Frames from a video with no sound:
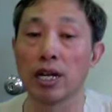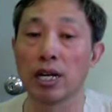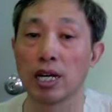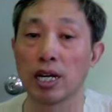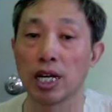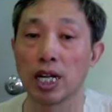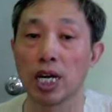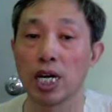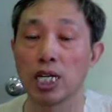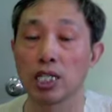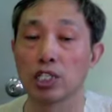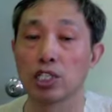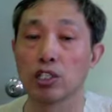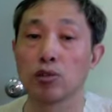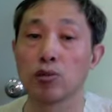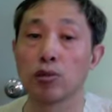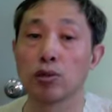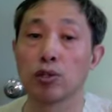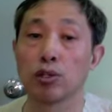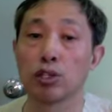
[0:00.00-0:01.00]
lungs, so
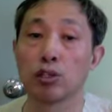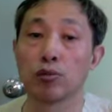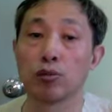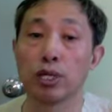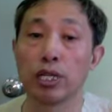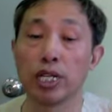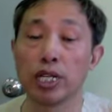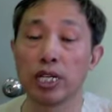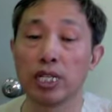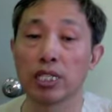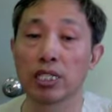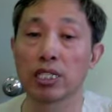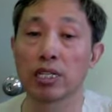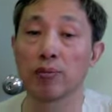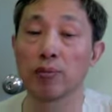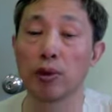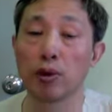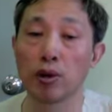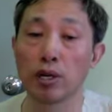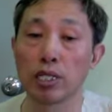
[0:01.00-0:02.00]
we're going to release the
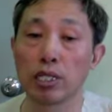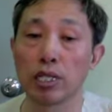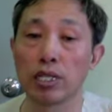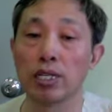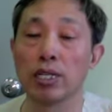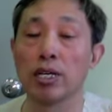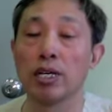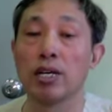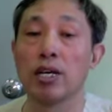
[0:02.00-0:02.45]
poison